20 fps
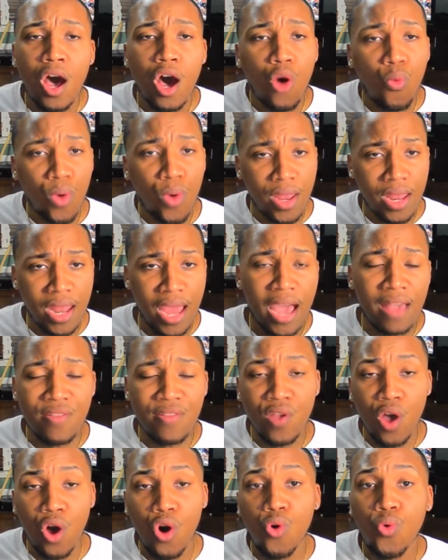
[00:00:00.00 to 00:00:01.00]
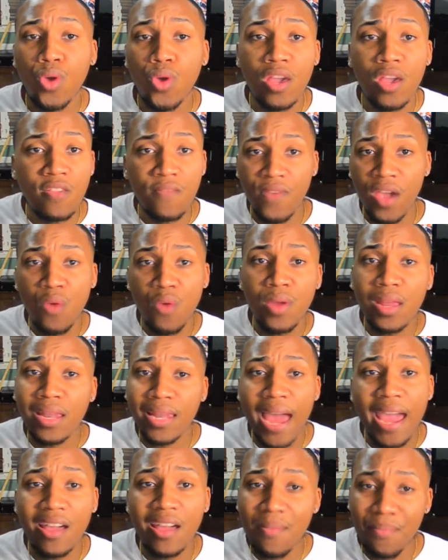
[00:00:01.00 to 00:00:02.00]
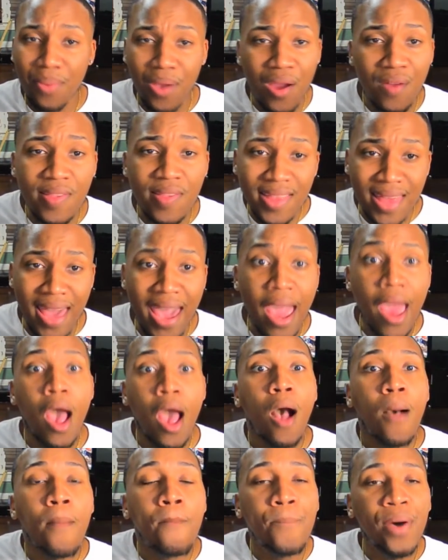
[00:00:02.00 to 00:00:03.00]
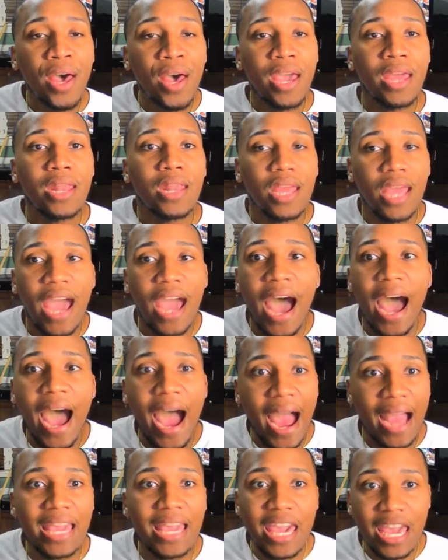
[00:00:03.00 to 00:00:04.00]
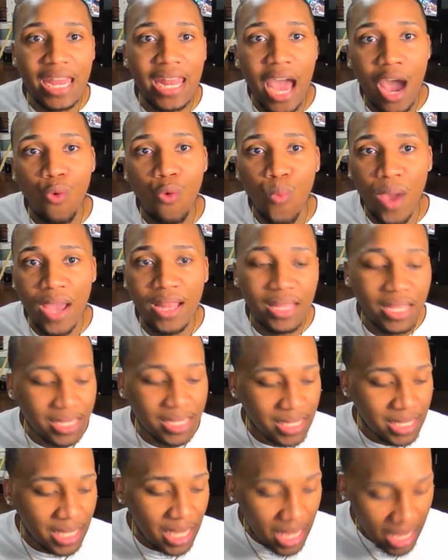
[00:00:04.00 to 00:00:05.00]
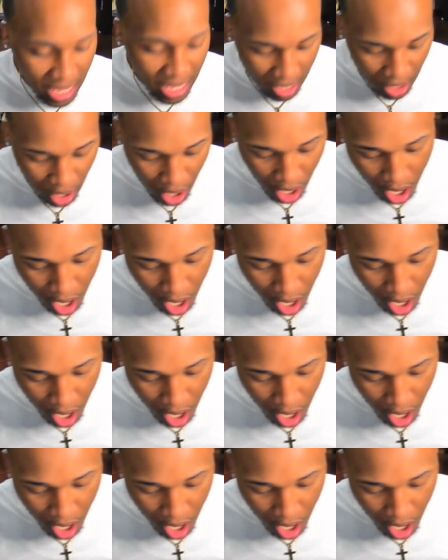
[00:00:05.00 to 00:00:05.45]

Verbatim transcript: or whatnot. So it's very light compared to that, but I cannot wait to see it.